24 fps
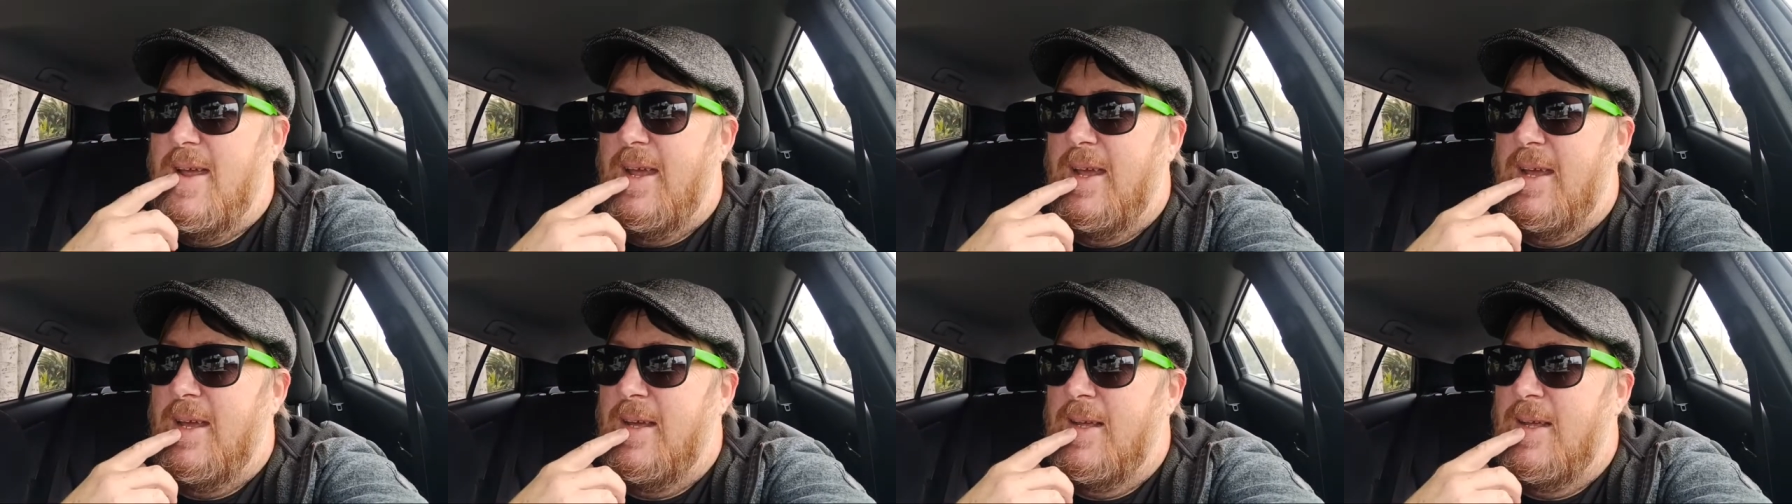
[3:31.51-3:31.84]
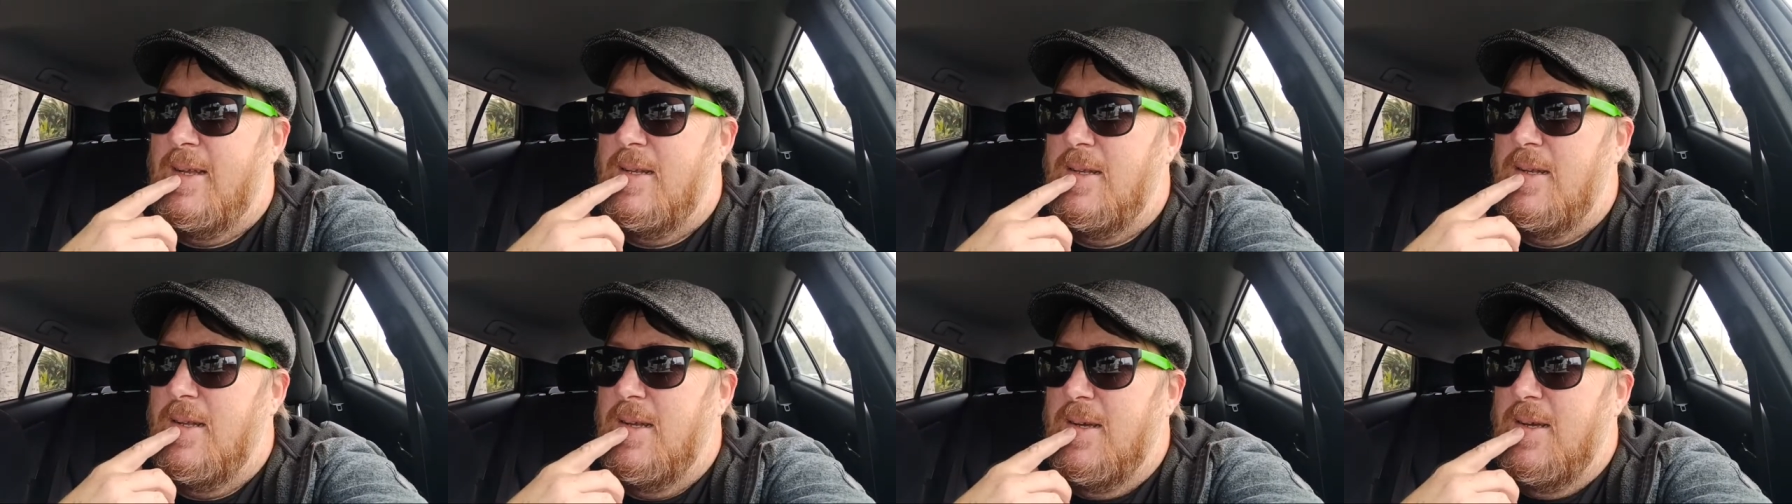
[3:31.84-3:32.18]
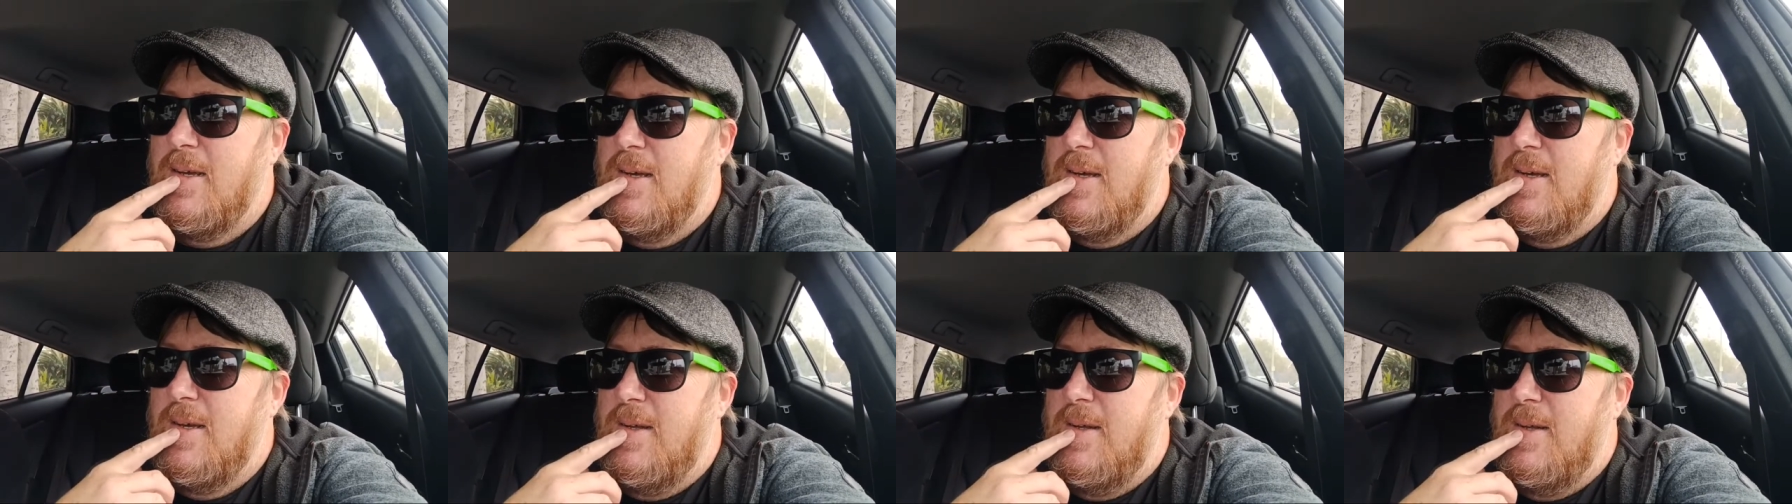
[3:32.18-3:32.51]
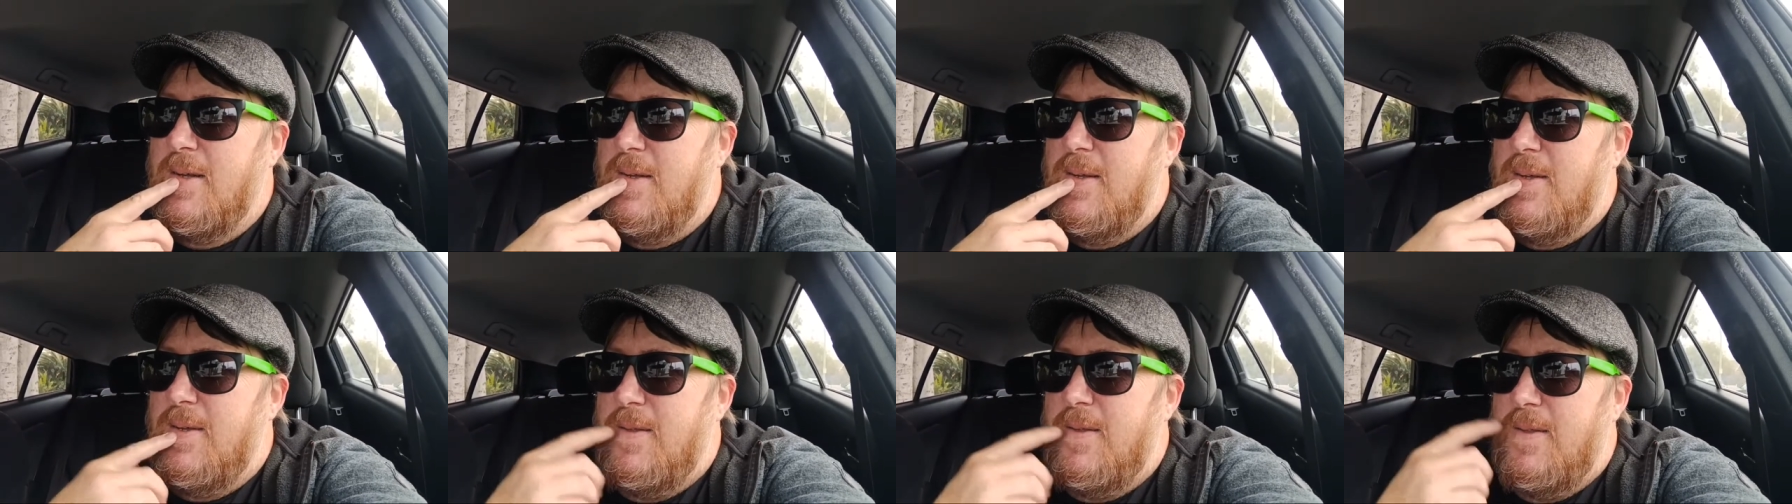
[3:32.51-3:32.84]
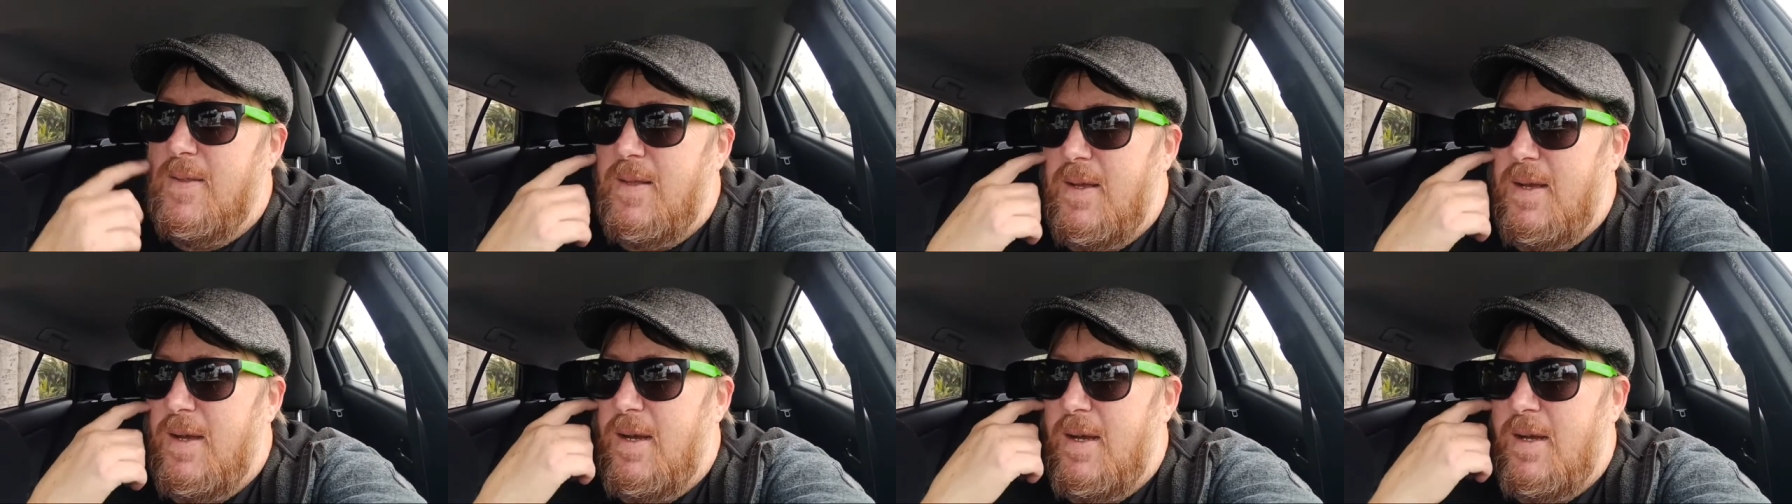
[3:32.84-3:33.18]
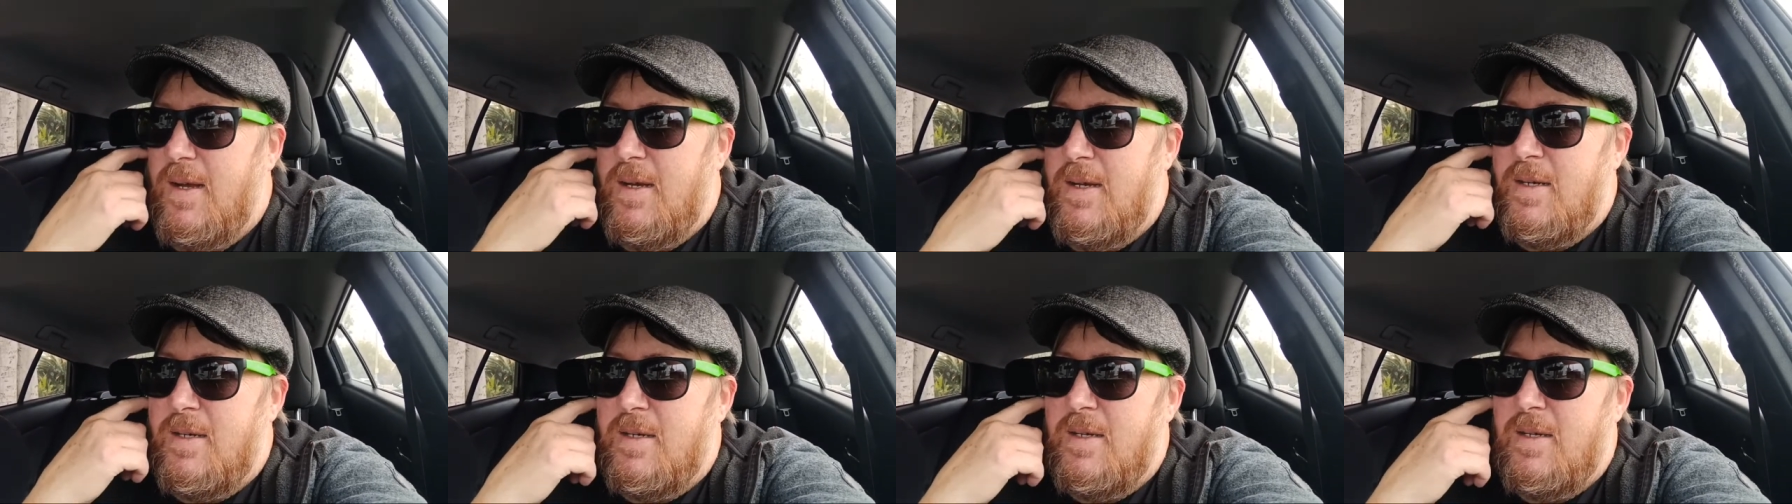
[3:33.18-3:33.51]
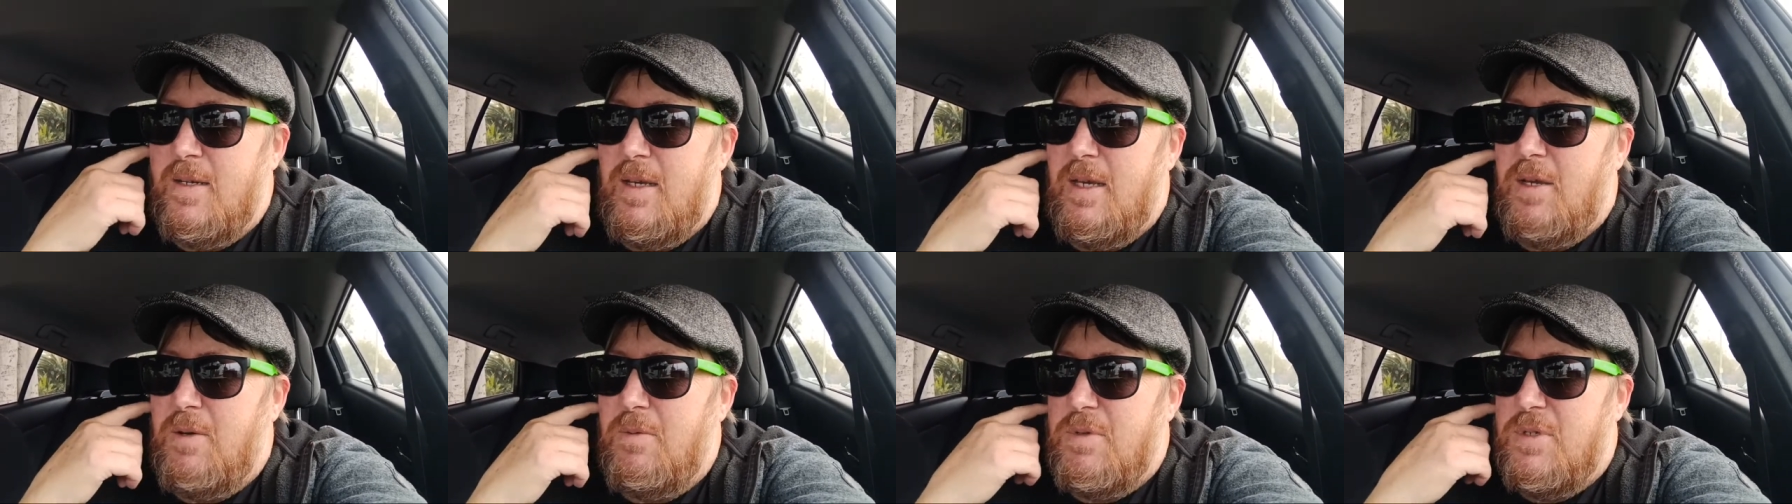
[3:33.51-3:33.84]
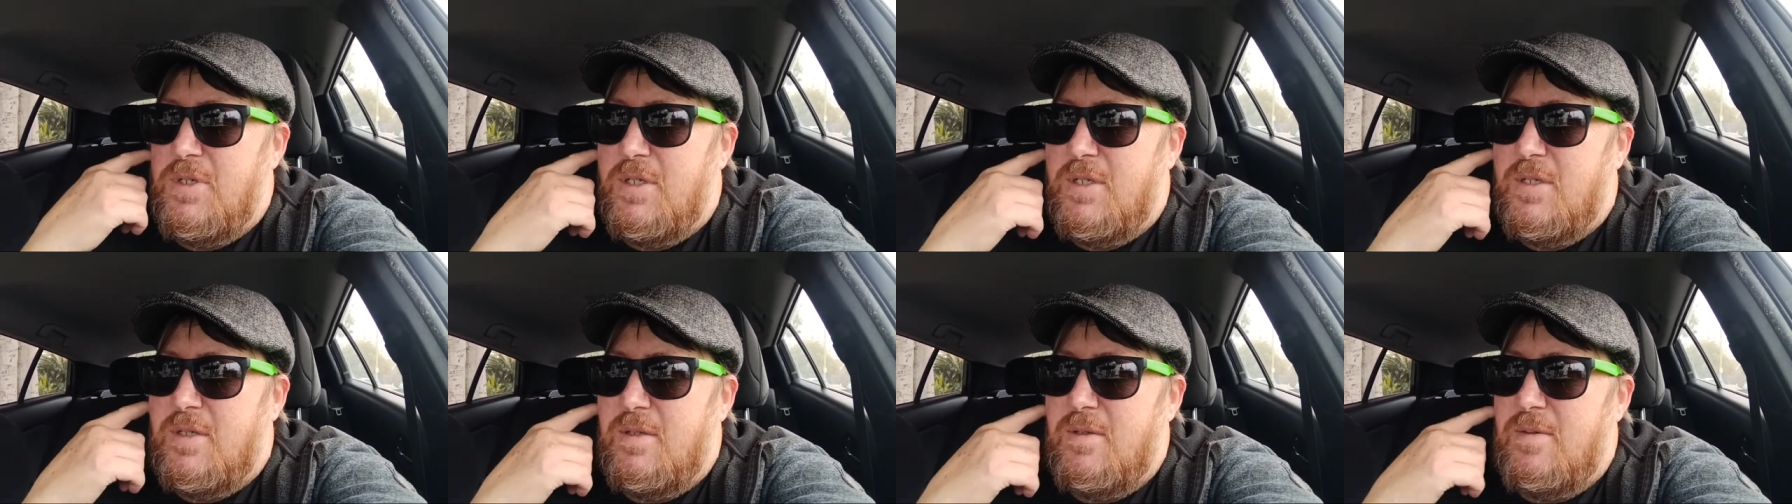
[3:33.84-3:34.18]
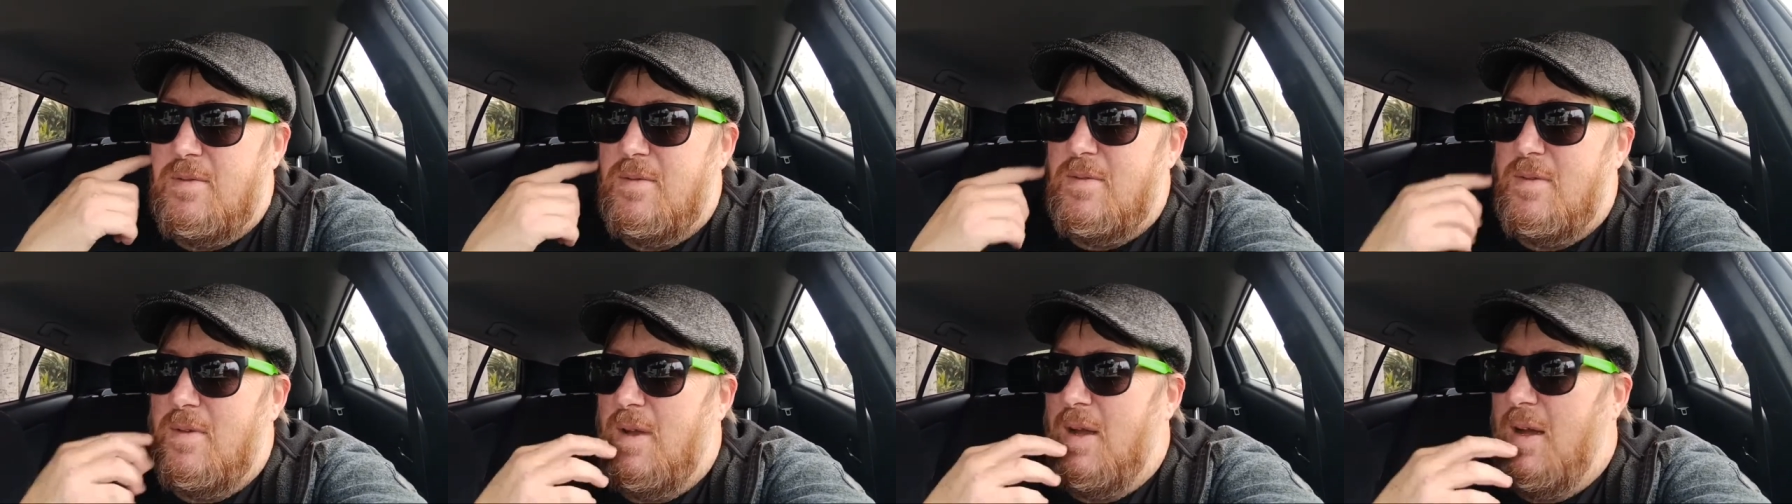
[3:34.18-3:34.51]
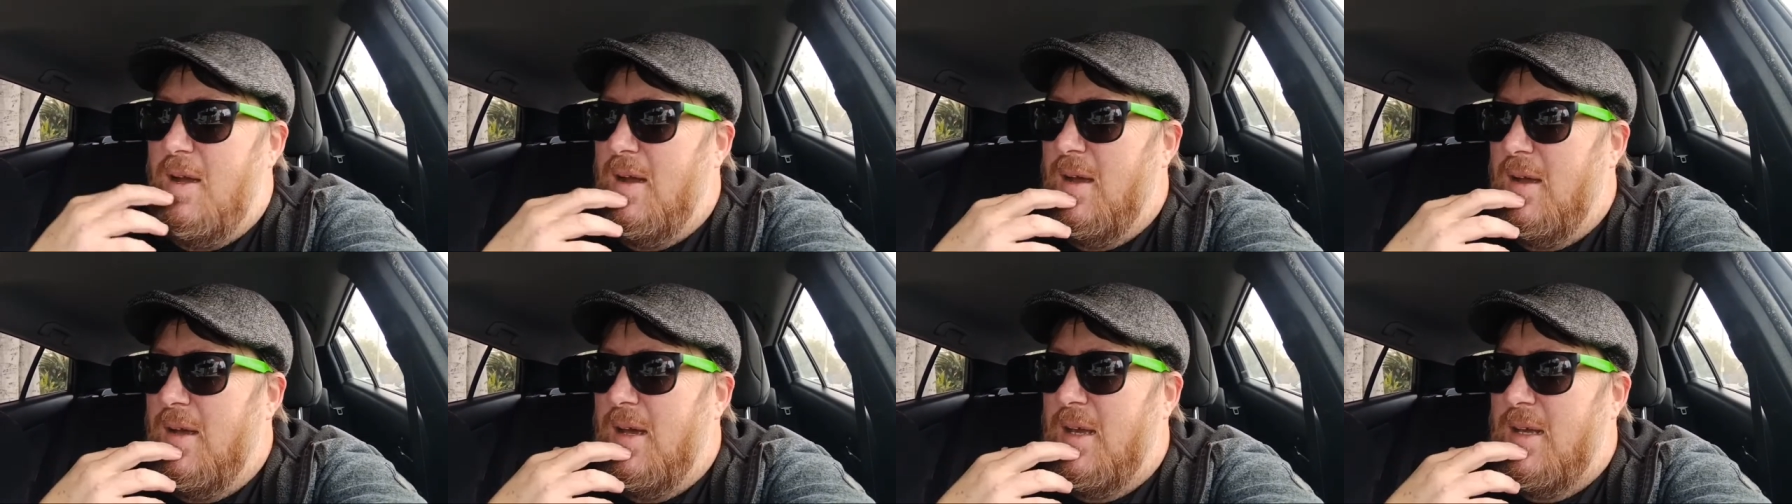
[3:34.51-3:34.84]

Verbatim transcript: And uh, he was, I